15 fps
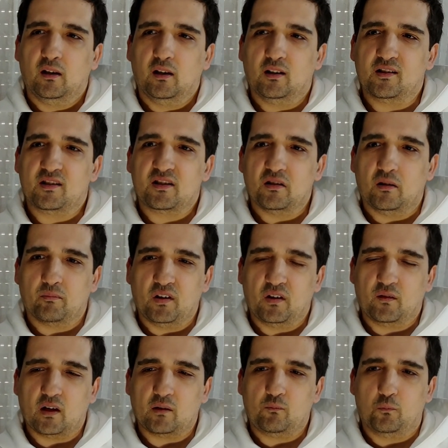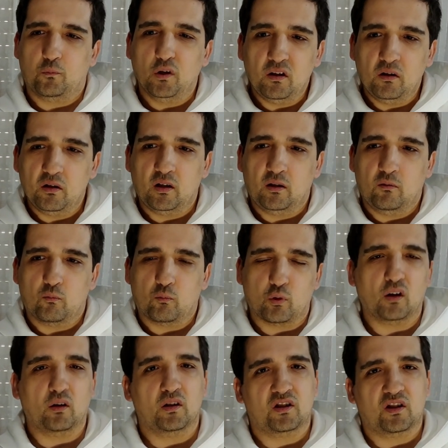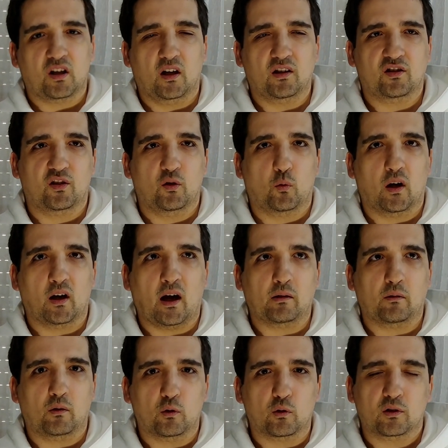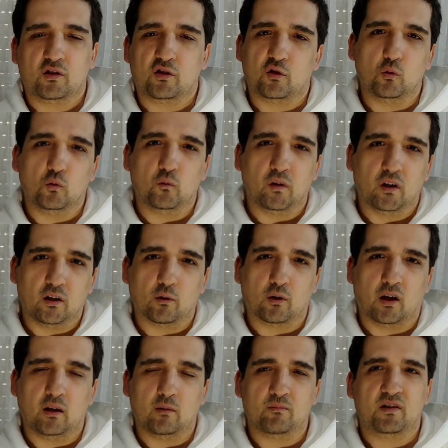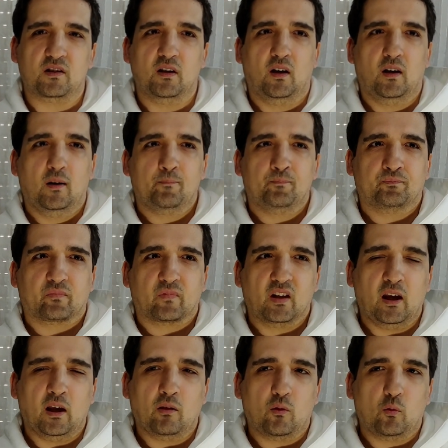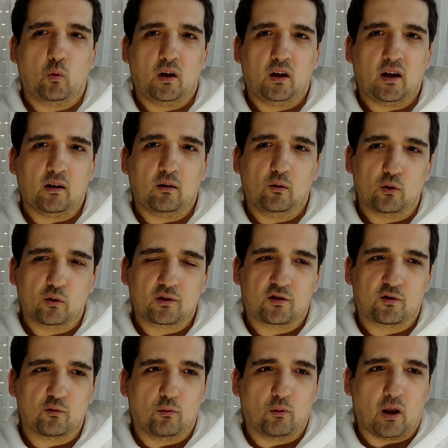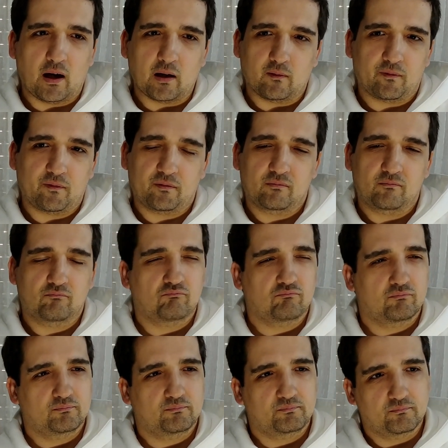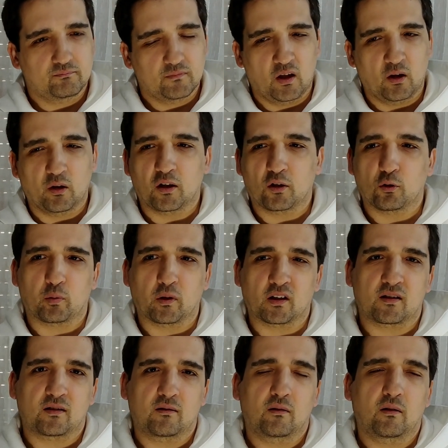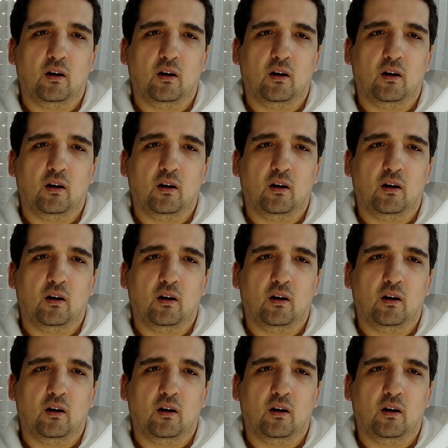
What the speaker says: It is something that really, really changed the way I look to video games and the way I look to life a little bit.